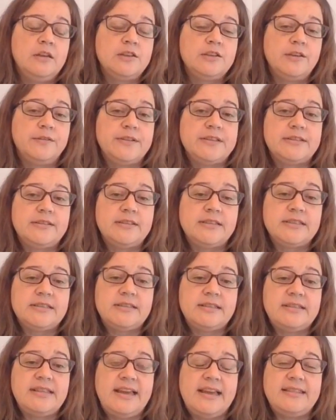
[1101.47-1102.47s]

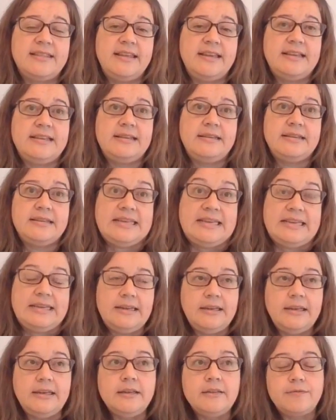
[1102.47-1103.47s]
services that they
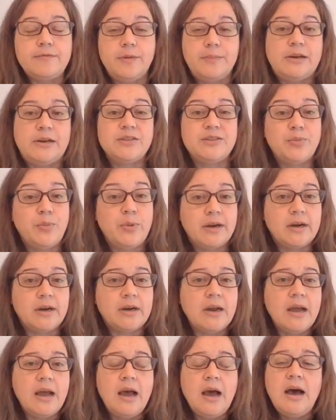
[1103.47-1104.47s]
need from
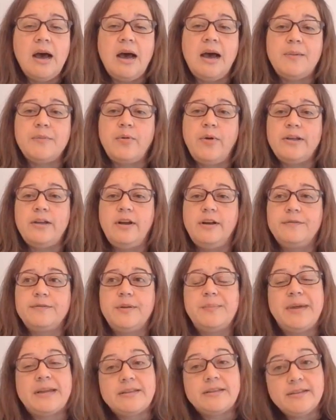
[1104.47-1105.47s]
elsewhere. Quite
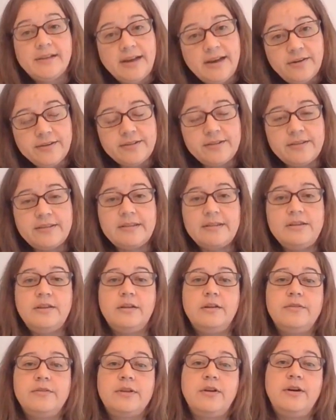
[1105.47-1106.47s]
often mental health,
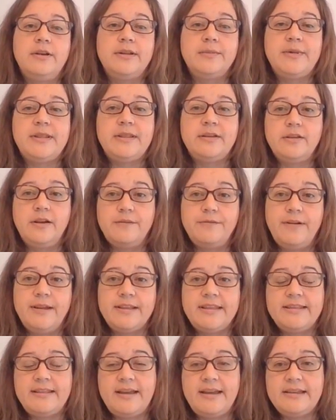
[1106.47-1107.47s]
they're calling me, they're not
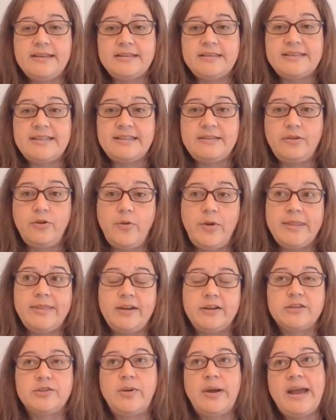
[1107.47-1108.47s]
finding that it's
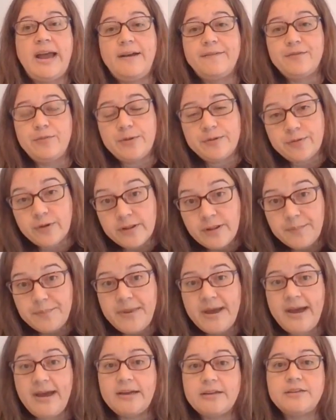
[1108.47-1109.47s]
going there. So I have to refer
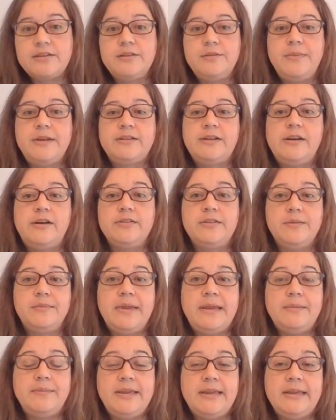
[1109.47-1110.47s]
them back to mental health
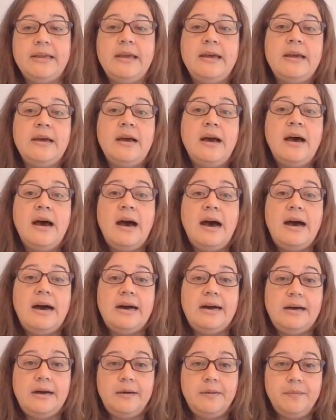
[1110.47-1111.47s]
and maybe,
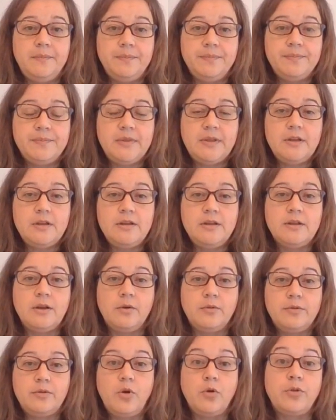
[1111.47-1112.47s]

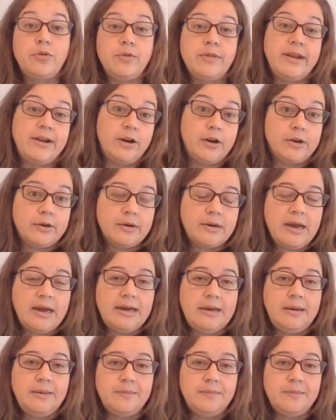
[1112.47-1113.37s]
go through their